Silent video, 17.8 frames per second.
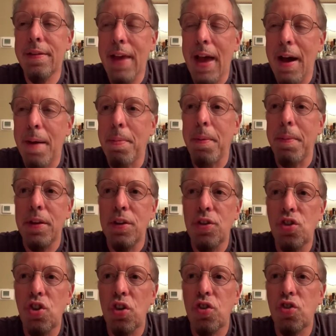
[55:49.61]
album
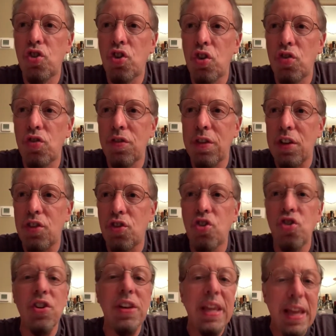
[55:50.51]
is just it's
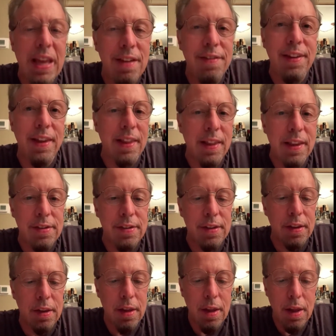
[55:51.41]
such an easy
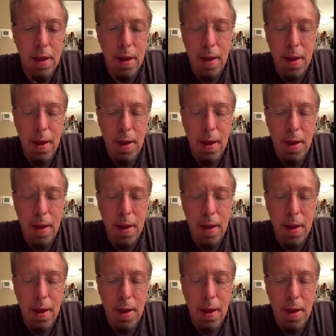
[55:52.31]
listen